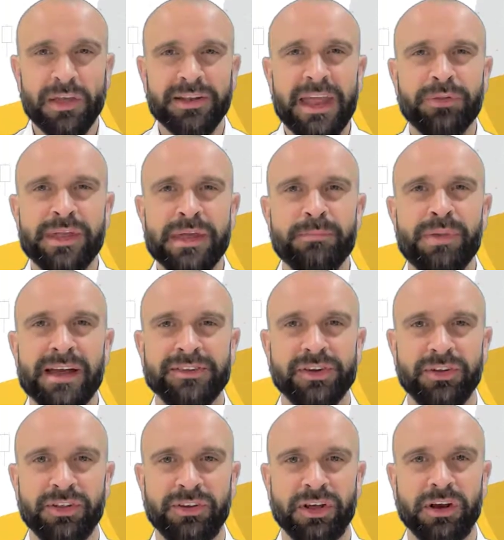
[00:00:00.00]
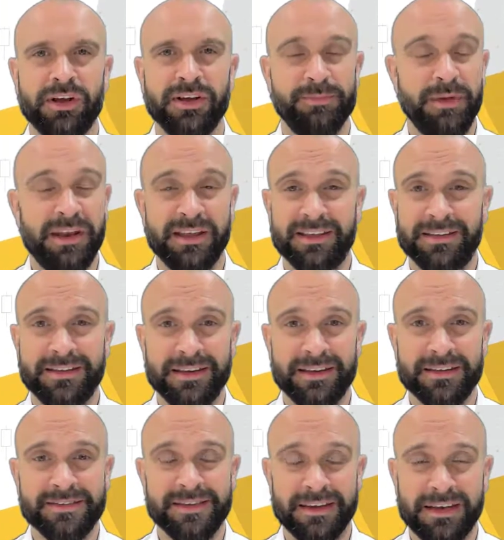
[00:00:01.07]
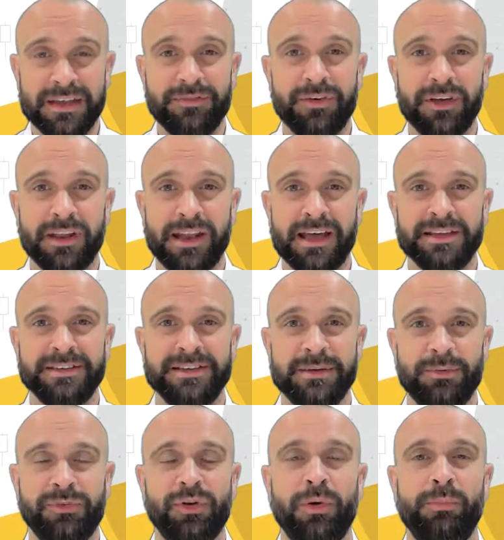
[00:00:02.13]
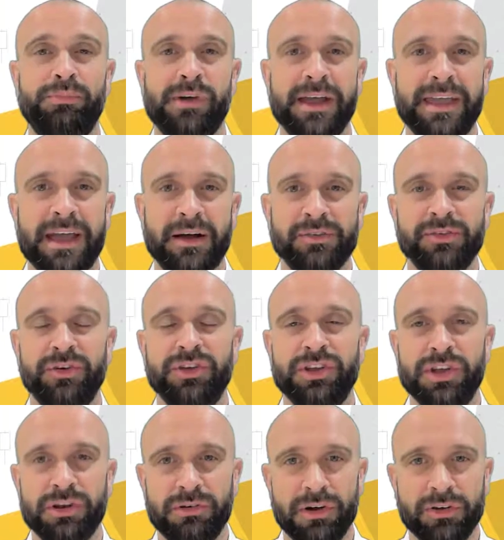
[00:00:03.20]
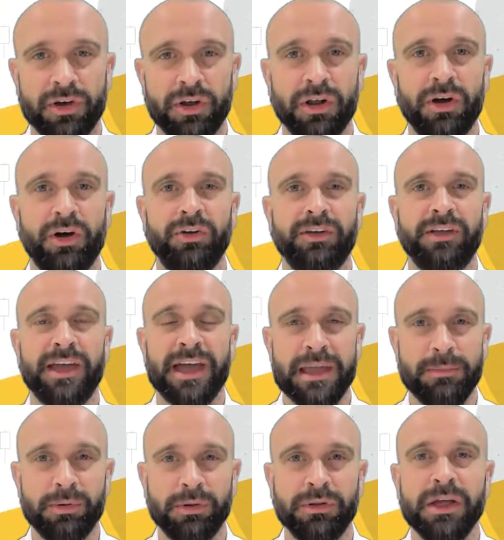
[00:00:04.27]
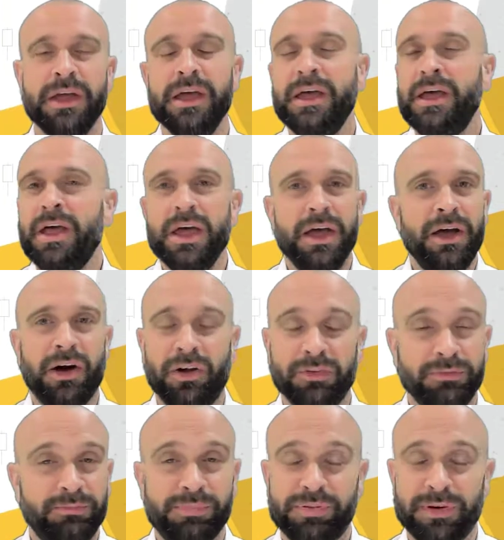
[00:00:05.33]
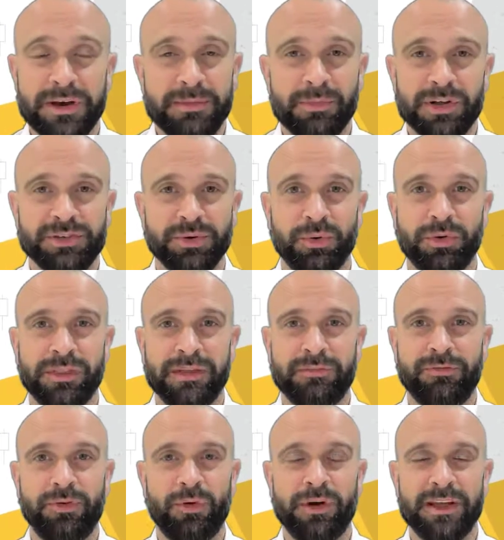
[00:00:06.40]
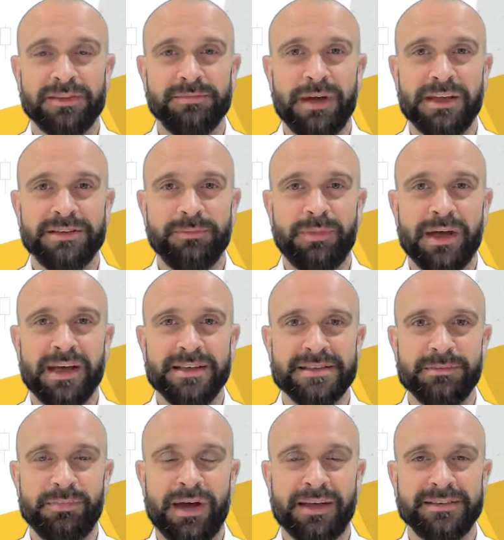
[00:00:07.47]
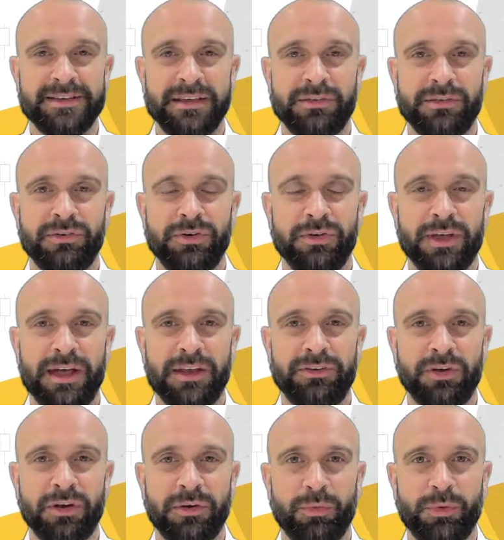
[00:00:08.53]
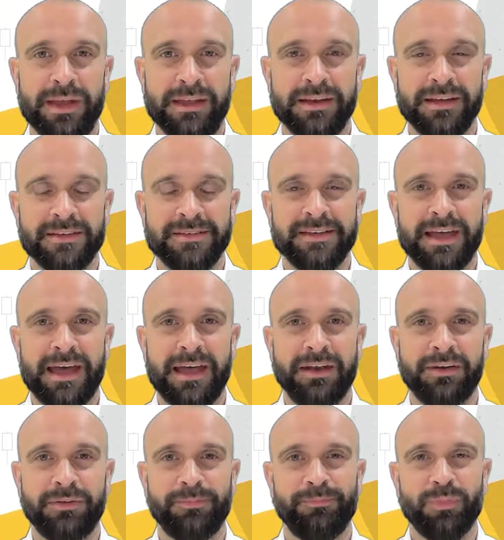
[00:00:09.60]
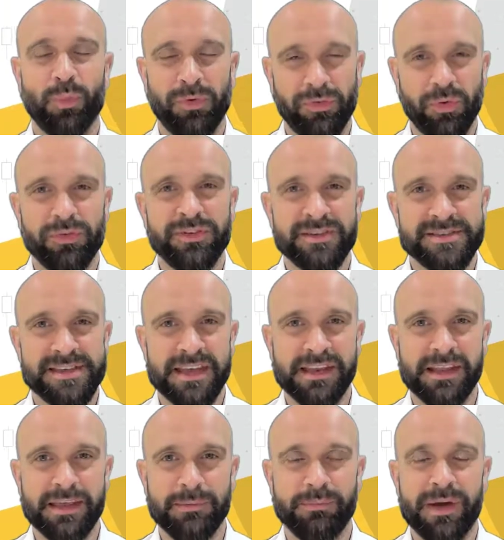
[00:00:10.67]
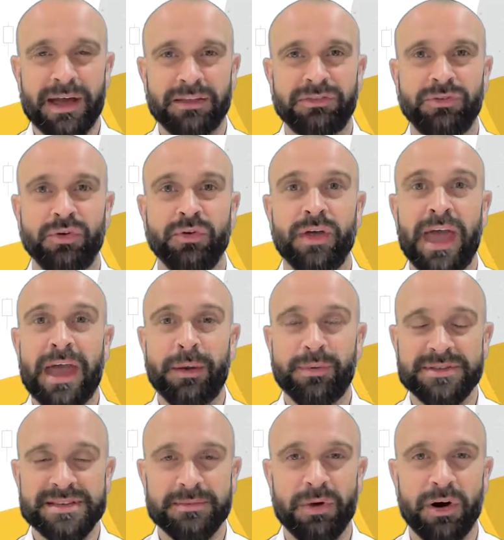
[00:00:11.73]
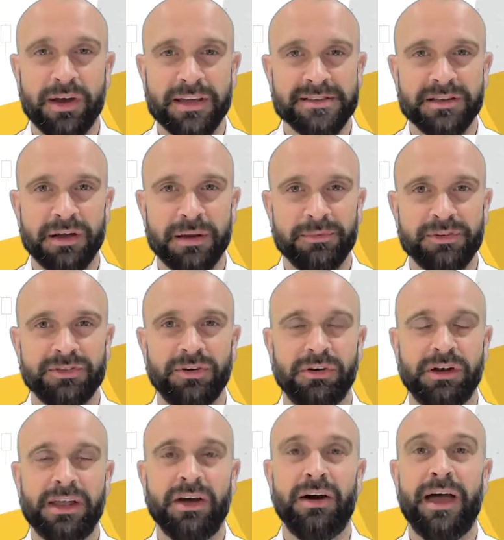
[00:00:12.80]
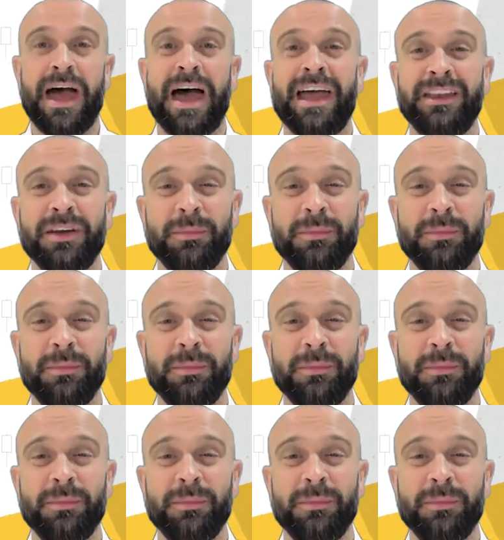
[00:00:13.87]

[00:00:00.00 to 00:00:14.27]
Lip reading: Now, the impact on the dollar has been significant, actually. We've got breakouts on euro dollar, on cable, on pretty much all the Forex major pairs impacting through that dollar weakness. And we've also seen the impact through equity markets climbing strongly higher and